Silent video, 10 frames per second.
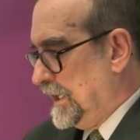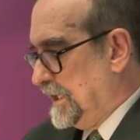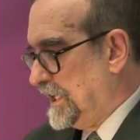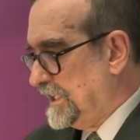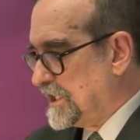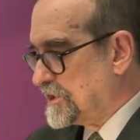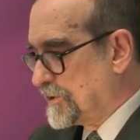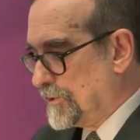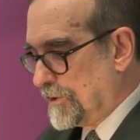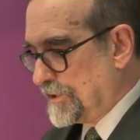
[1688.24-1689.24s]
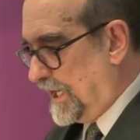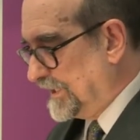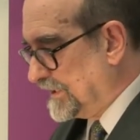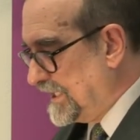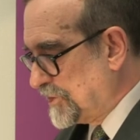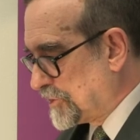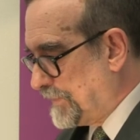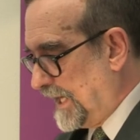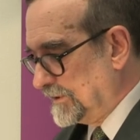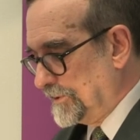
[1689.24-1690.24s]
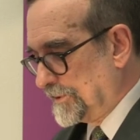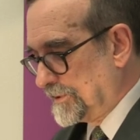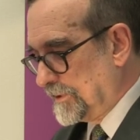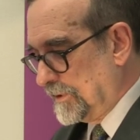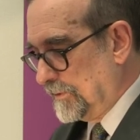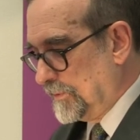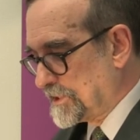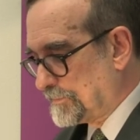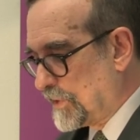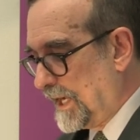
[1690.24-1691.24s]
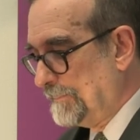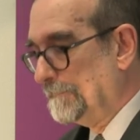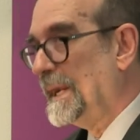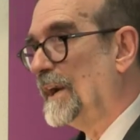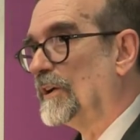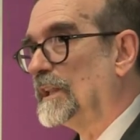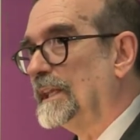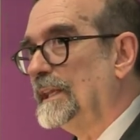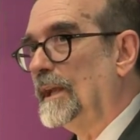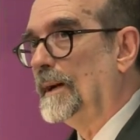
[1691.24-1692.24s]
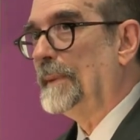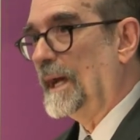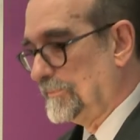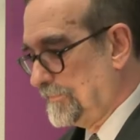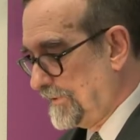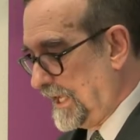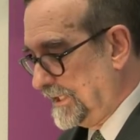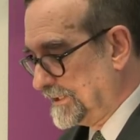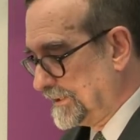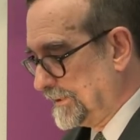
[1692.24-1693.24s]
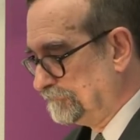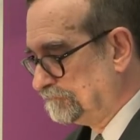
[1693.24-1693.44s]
The discord unleashed by Luther was primarily about faith.